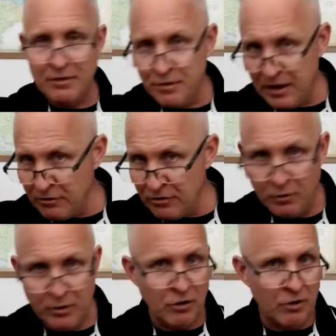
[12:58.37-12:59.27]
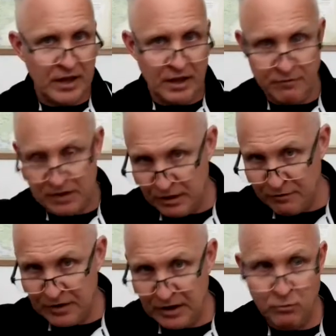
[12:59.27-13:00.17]
they're doing all the heavy
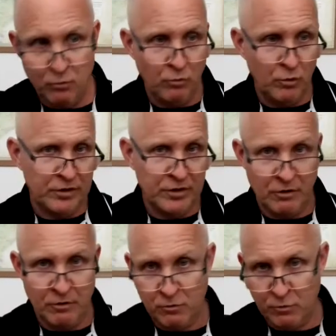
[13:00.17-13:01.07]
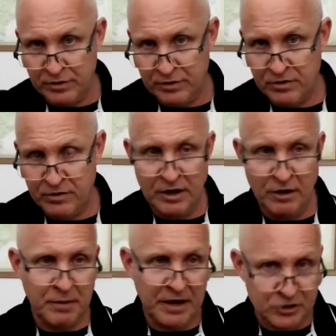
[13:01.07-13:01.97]
lifting with their with
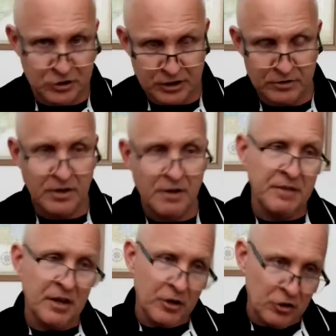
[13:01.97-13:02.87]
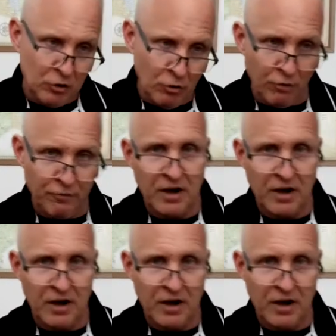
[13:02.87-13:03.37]
their patient you're